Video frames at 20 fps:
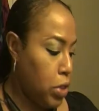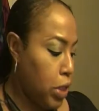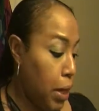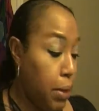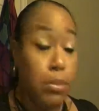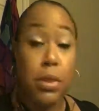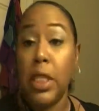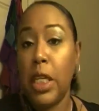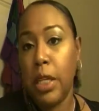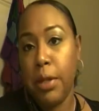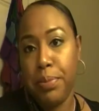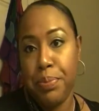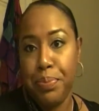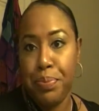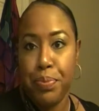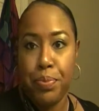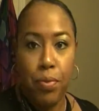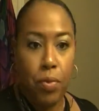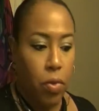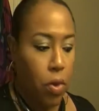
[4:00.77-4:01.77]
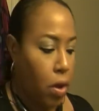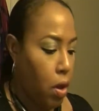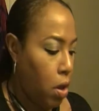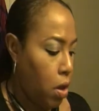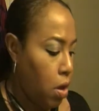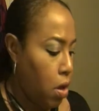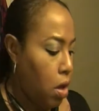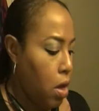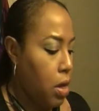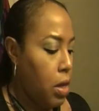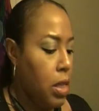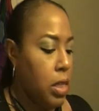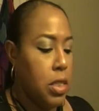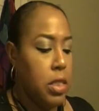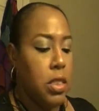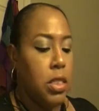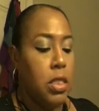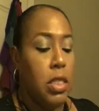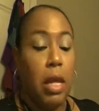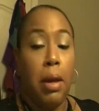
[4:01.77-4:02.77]
Sam's Club,
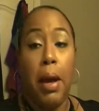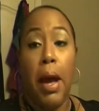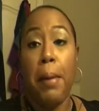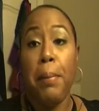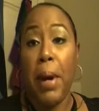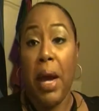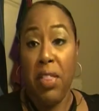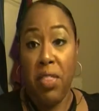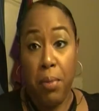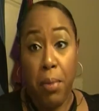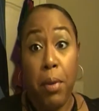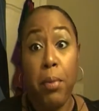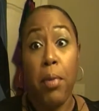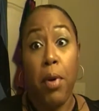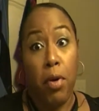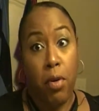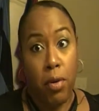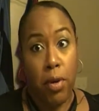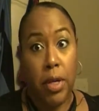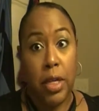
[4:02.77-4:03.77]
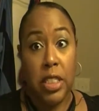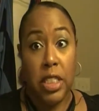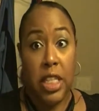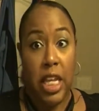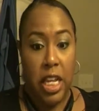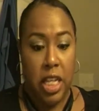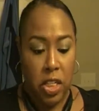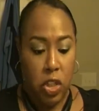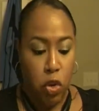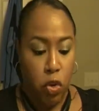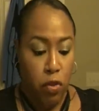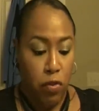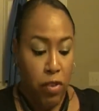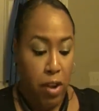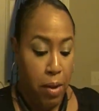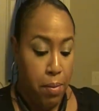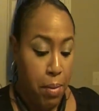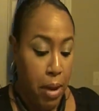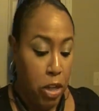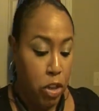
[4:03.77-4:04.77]
because I buy them in bulk because they serve
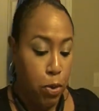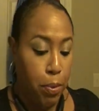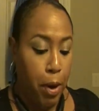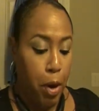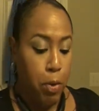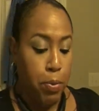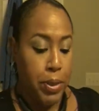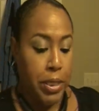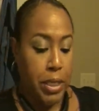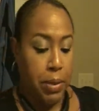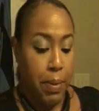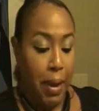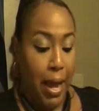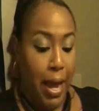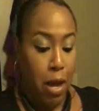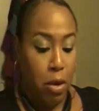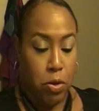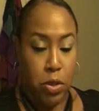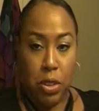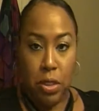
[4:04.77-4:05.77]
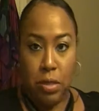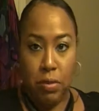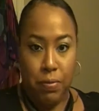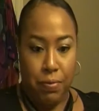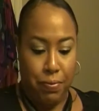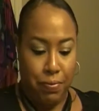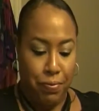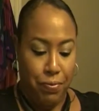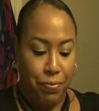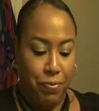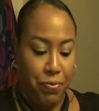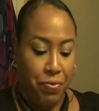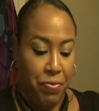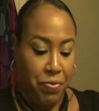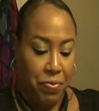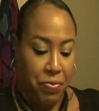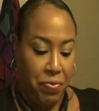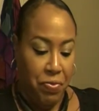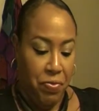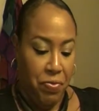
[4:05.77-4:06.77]
a major purpose in my house.
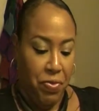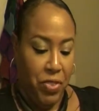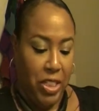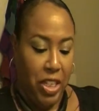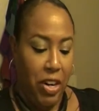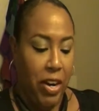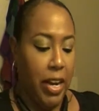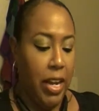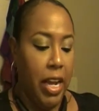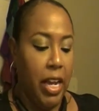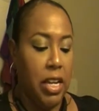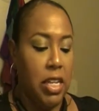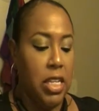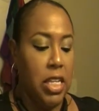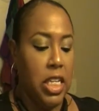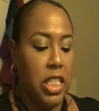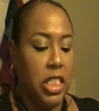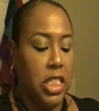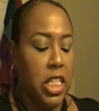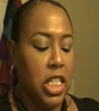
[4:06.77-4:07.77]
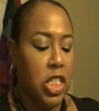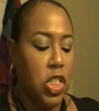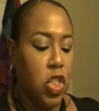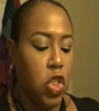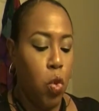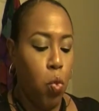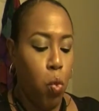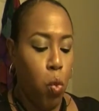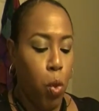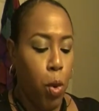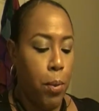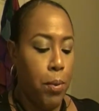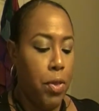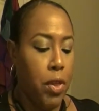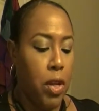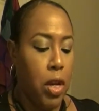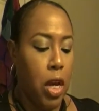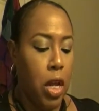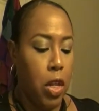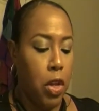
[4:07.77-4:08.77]
All right, and this is the
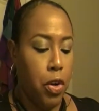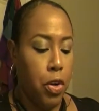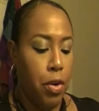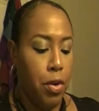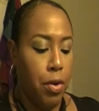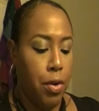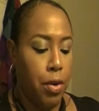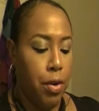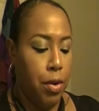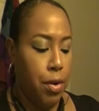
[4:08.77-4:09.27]
warmth color